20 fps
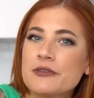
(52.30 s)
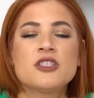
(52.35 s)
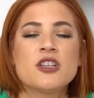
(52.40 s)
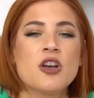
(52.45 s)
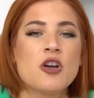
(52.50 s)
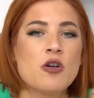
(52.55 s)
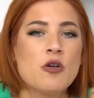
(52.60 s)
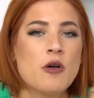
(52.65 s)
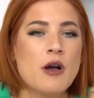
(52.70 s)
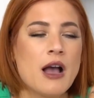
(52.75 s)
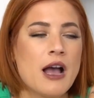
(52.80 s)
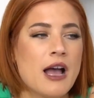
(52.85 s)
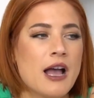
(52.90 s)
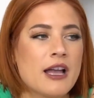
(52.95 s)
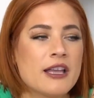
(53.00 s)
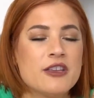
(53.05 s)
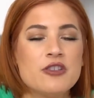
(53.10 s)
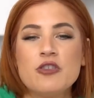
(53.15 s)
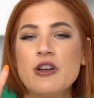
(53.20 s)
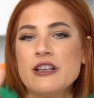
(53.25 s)
So
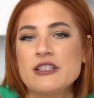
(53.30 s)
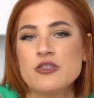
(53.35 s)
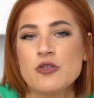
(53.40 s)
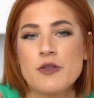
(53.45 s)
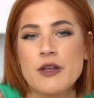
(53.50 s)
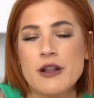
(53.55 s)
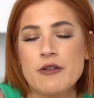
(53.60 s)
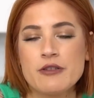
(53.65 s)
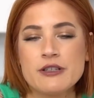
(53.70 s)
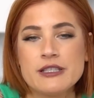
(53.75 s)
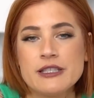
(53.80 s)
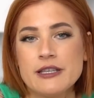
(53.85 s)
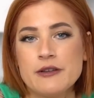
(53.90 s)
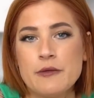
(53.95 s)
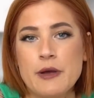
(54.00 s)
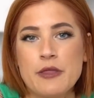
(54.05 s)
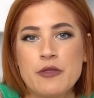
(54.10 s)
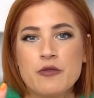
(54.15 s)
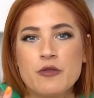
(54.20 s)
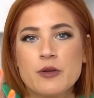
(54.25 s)
you guys know that I recently
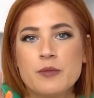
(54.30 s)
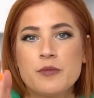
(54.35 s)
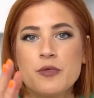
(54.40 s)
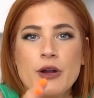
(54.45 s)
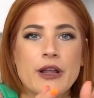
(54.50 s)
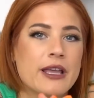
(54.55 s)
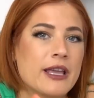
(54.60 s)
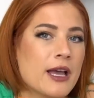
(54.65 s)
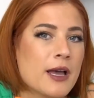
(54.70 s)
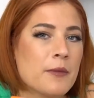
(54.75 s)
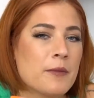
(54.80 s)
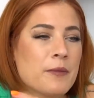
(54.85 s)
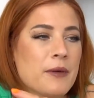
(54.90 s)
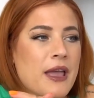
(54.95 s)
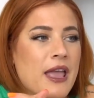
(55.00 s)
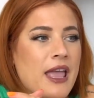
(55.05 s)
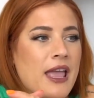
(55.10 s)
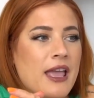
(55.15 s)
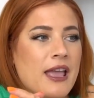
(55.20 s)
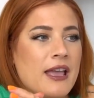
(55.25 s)
went through a breakup
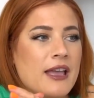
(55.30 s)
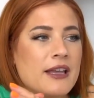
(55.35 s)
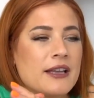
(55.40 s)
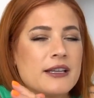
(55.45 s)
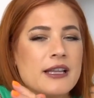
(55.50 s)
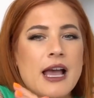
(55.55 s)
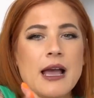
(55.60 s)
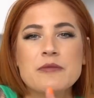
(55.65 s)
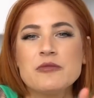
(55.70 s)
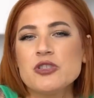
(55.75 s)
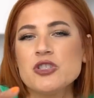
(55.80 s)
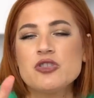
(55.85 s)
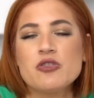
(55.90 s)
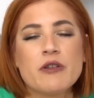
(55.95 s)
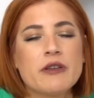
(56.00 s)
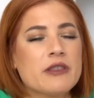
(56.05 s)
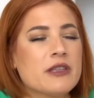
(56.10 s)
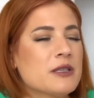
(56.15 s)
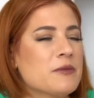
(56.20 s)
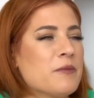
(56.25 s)
and I'm just
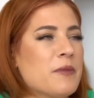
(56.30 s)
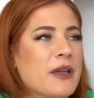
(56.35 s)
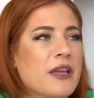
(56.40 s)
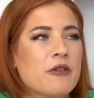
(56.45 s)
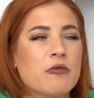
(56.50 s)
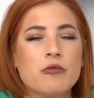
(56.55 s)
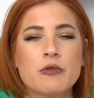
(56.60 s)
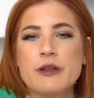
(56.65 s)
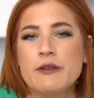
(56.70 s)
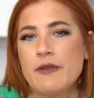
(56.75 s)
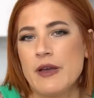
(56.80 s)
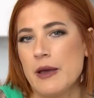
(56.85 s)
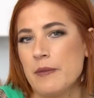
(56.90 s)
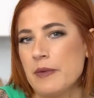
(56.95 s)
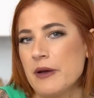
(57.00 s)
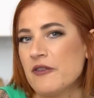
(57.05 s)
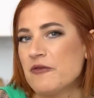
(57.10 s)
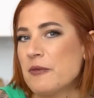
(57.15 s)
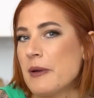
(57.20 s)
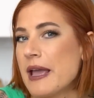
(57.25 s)
doing this big
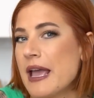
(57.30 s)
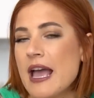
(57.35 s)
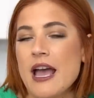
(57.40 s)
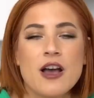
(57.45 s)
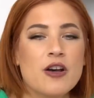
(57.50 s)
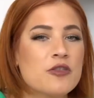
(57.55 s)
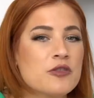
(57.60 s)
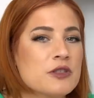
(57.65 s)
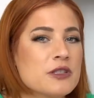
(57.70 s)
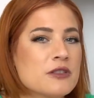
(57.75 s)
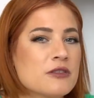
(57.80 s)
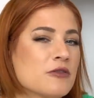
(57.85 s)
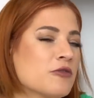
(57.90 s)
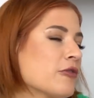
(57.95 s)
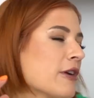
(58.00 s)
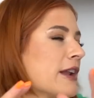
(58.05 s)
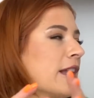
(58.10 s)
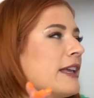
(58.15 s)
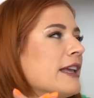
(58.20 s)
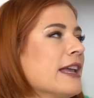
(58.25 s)
revamp of my house,
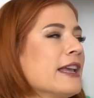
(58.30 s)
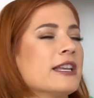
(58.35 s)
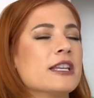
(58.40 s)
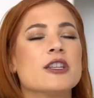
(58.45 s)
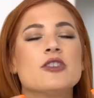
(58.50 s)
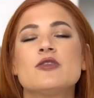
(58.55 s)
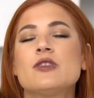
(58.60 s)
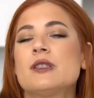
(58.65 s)
creating a new